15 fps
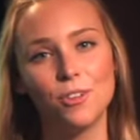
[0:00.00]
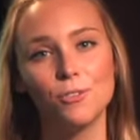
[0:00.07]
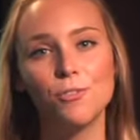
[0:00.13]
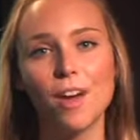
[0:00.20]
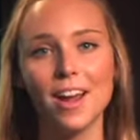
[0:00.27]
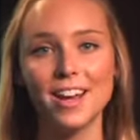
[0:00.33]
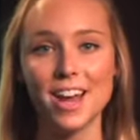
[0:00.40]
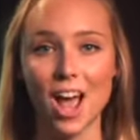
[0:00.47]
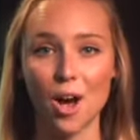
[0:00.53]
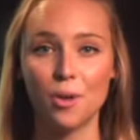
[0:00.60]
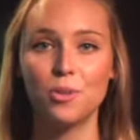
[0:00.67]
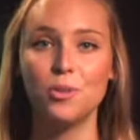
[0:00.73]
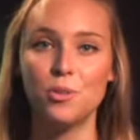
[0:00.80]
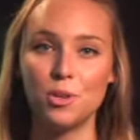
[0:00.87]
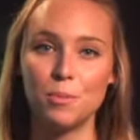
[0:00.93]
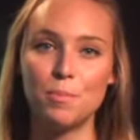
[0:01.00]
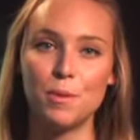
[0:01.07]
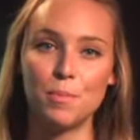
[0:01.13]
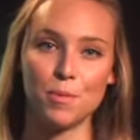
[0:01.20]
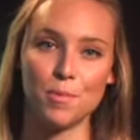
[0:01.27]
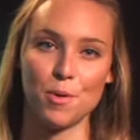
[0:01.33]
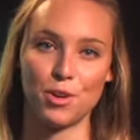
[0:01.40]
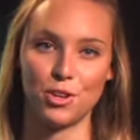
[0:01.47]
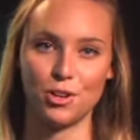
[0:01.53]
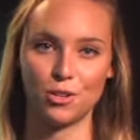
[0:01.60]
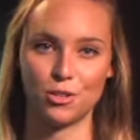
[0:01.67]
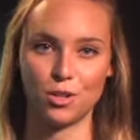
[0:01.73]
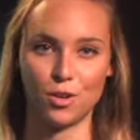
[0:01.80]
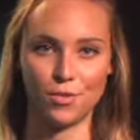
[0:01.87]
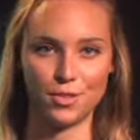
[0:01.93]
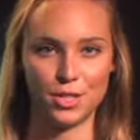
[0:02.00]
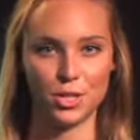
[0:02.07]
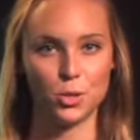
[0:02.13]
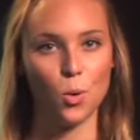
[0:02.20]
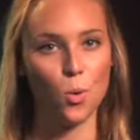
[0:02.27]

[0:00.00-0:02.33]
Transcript: Right now, you could be promoting your services